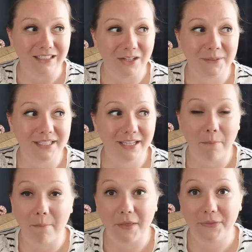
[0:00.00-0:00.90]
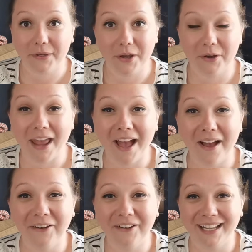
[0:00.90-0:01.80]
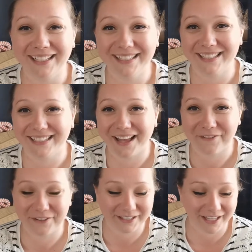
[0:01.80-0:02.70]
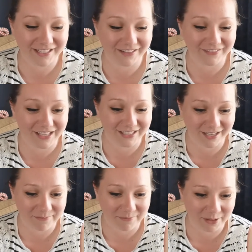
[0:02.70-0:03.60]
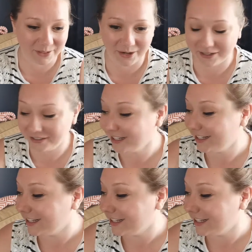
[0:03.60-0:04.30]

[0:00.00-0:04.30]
almost like a month ago now, and I still haven't kicked up that second ball of yarn.